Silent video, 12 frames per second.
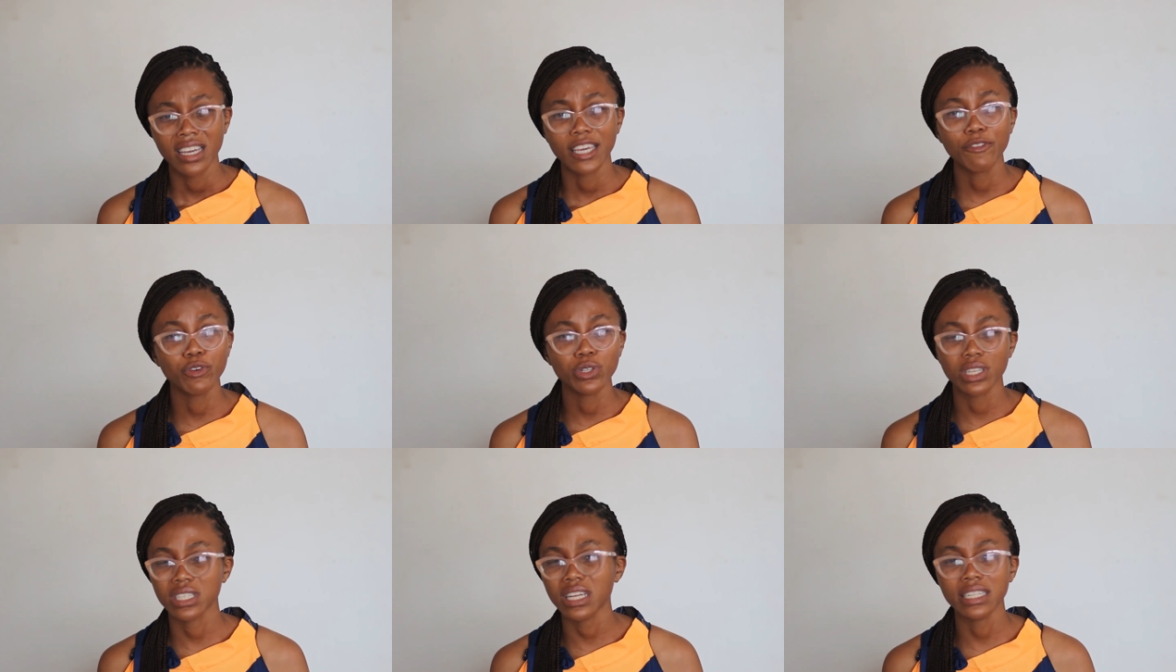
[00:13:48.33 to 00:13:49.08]
If you
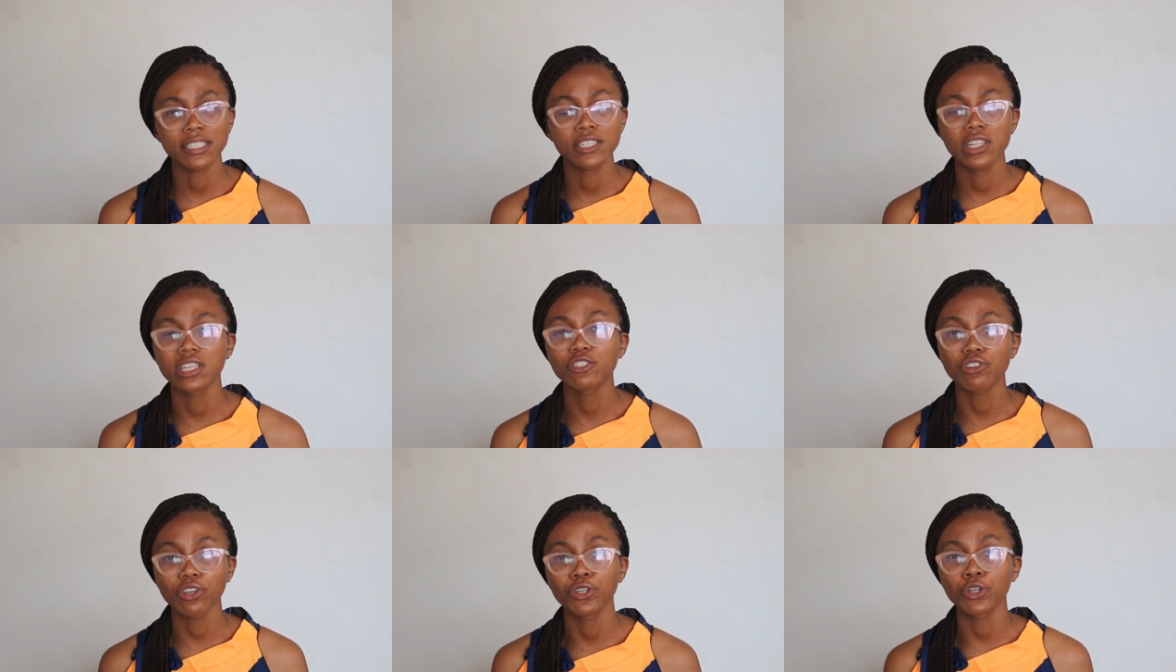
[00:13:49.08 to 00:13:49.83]
understand, it's
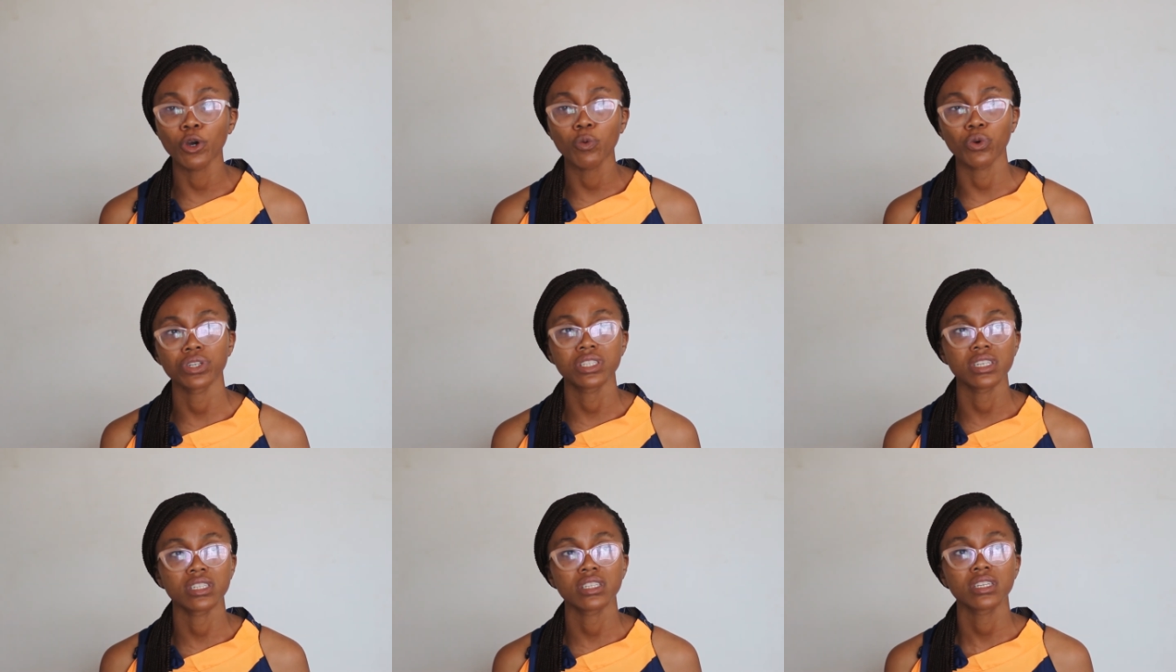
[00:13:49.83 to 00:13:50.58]
literally not
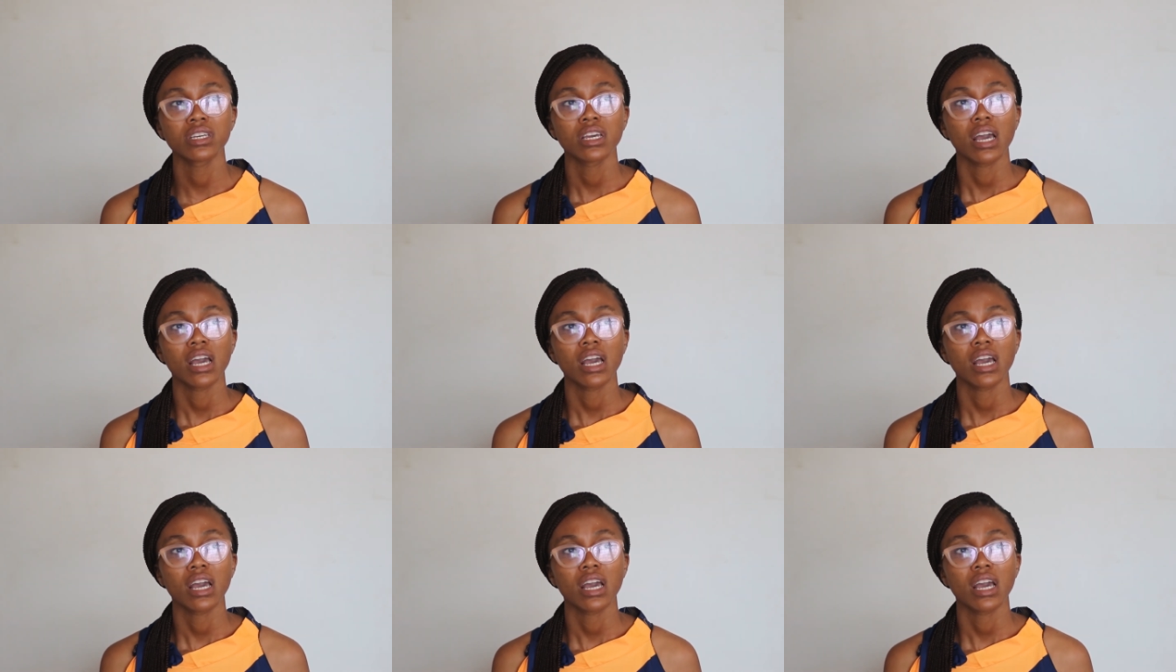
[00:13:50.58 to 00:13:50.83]
worth it.